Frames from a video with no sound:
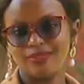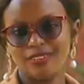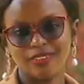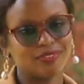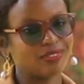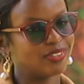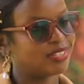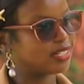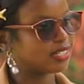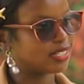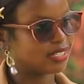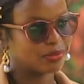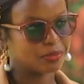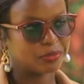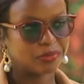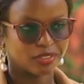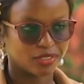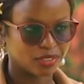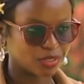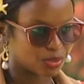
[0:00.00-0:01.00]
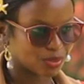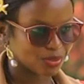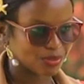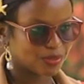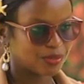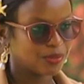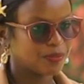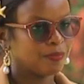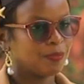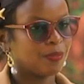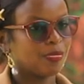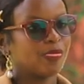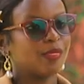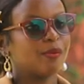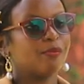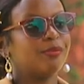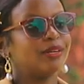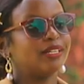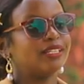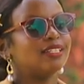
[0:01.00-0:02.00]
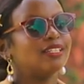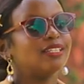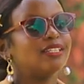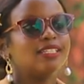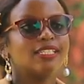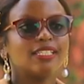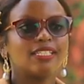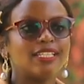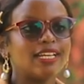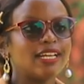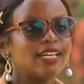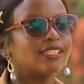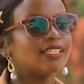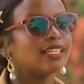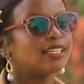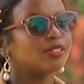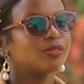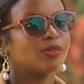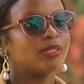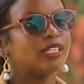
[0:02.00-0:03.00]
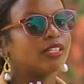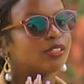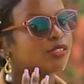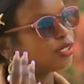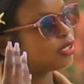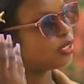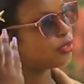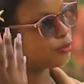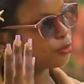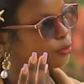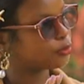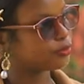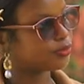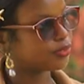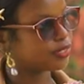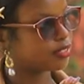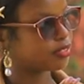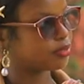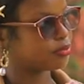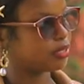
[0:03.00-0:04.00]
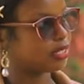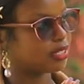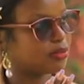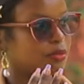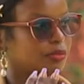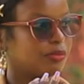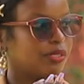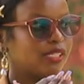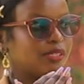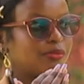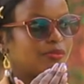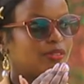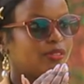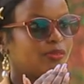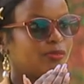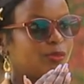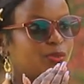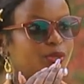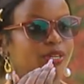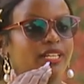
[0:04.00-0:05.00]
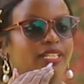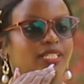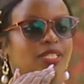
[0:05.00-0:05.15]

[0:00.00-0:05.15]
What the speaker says: even finish them on this show. But these days, that is what actually fulfills me. The moment I'm doing